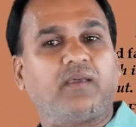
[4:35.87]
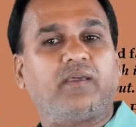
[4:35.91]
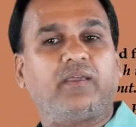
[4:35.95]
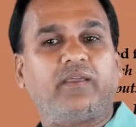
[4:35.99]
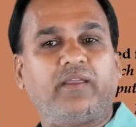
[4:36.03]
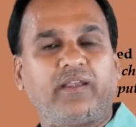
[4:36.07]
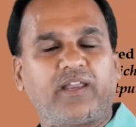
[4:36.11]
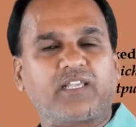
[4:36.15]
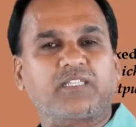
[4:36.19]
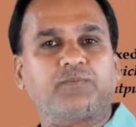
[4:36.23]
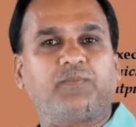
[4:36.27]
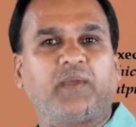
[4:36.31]

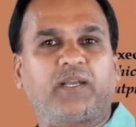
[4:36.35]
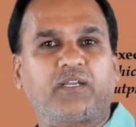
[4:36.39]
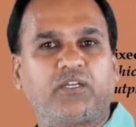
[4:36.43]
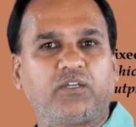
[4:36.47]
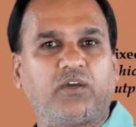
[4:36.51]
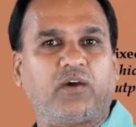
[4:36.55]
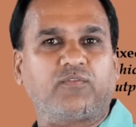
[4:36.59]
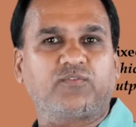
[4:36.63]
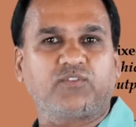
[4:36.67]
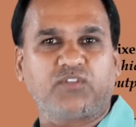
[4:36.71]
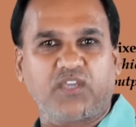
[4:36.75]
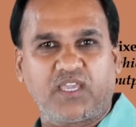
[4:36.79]

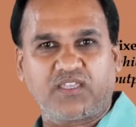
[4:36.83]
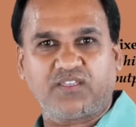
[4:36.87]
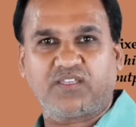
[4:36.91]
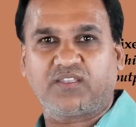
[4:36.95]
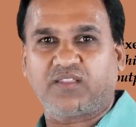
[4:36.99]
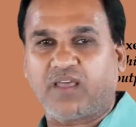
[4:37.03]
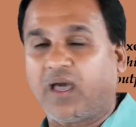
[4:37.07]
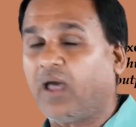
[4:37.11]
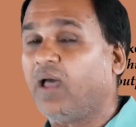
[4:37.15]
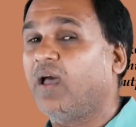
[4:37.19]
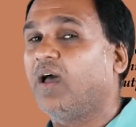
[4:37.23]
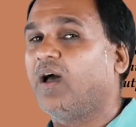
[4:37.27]
irrespective of change in
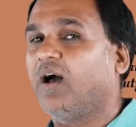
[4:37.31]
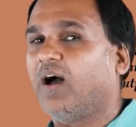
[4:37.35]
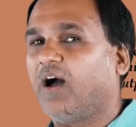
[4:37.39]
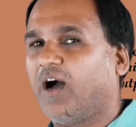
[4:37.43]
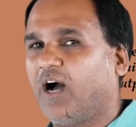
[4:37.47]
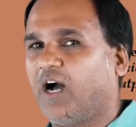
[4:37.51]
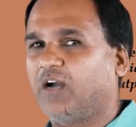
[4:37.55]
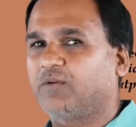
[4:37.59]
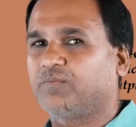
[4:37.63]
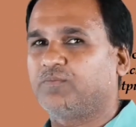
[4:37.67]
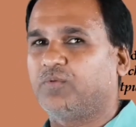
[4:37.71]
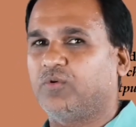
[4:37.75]
the
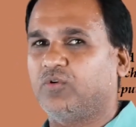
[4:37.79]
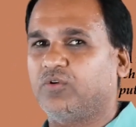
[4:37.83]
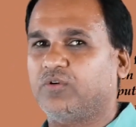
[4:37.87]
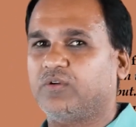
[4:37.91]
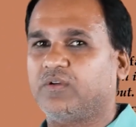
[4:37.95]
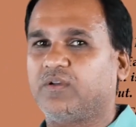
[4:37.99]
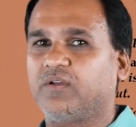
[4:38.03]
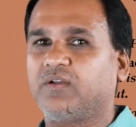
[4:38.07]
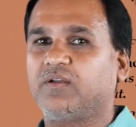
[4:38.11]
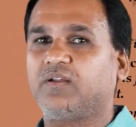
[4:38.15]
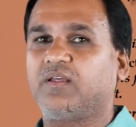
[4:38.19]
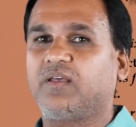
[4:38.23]

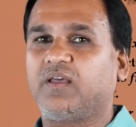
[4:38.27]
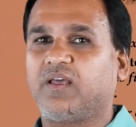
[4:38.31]
output.